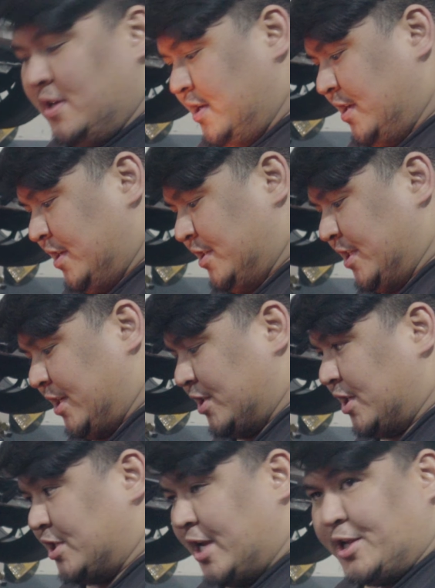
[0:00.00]
Mm. Just because
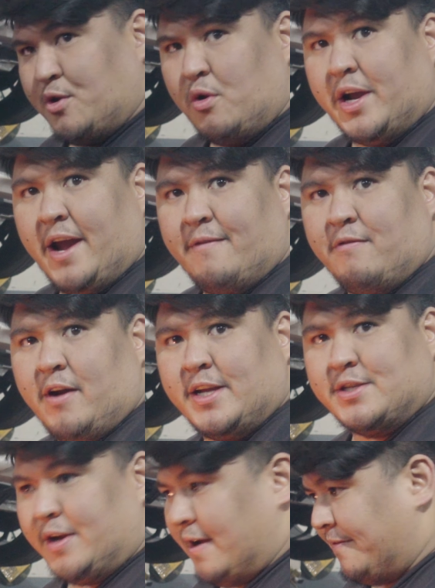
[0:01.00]
there's like no give, right?
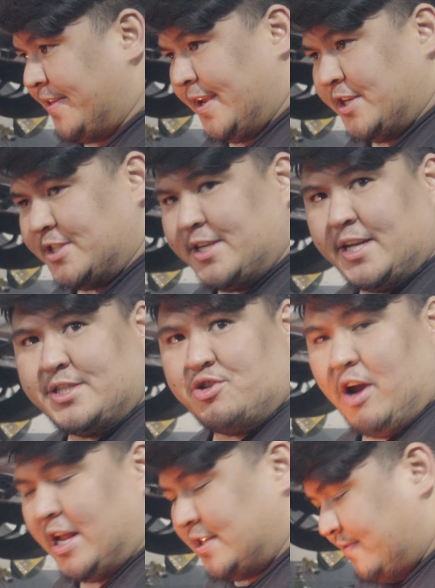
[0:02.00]
So everything just gets
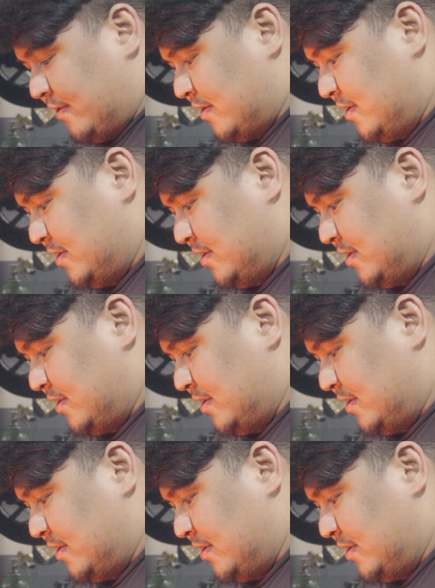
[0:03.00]
transferred.